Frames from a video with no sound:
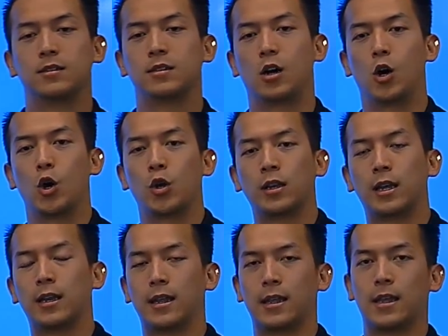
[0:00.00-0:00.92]
all you
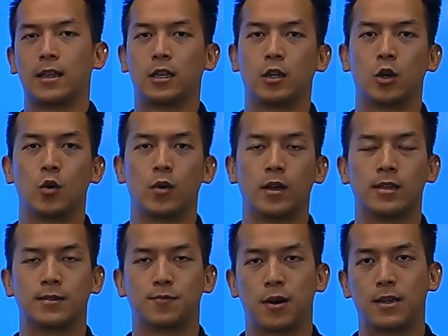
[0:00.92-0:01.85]
need to do is
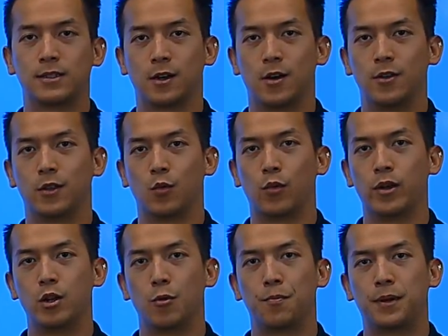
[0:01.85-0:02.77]
press on the
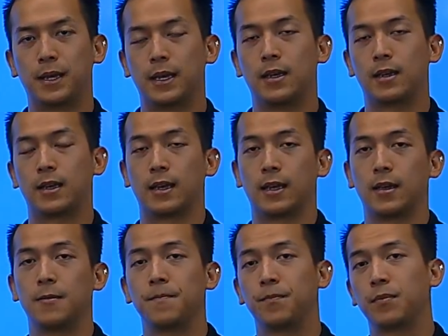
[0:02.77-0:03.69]
Window P
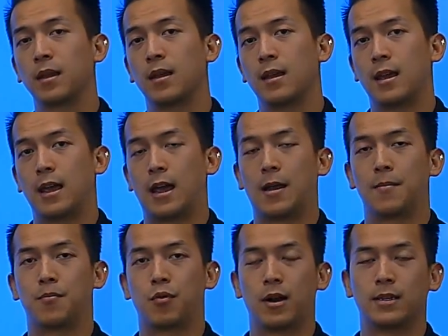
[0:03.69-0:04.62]
key and
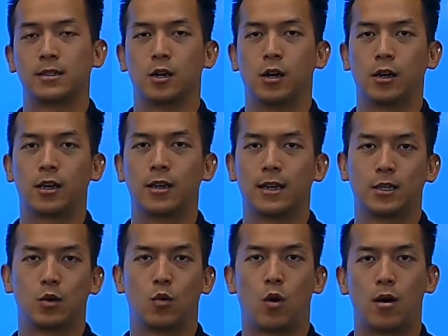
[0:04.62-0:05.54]
press on Connect to a
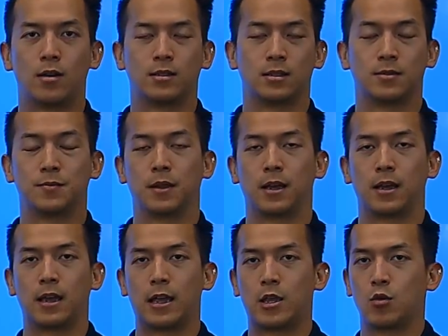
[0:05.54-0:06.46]
Wireless Display,
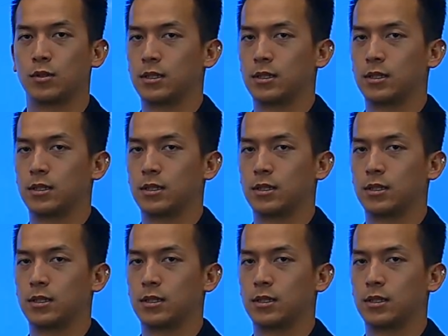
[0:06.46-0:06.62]
and you will see